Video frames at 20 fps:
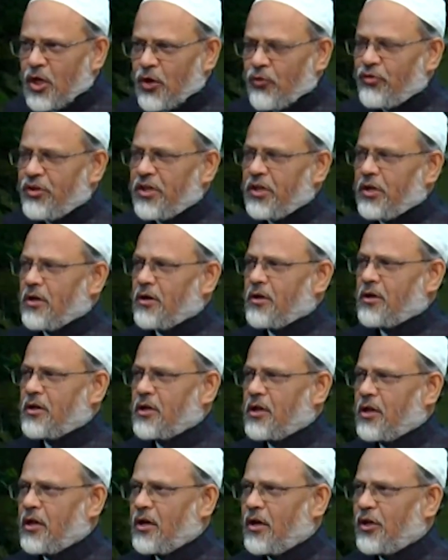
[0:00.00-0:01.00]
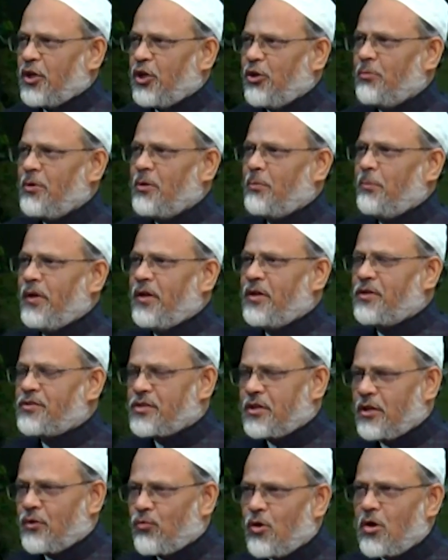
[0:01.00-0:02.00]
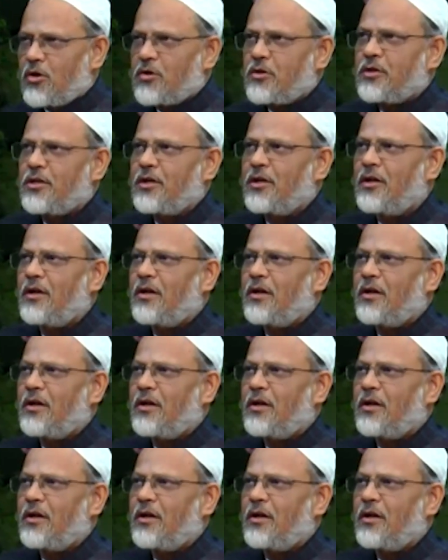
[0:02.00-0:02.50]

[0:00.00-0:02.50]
We are human beings, and what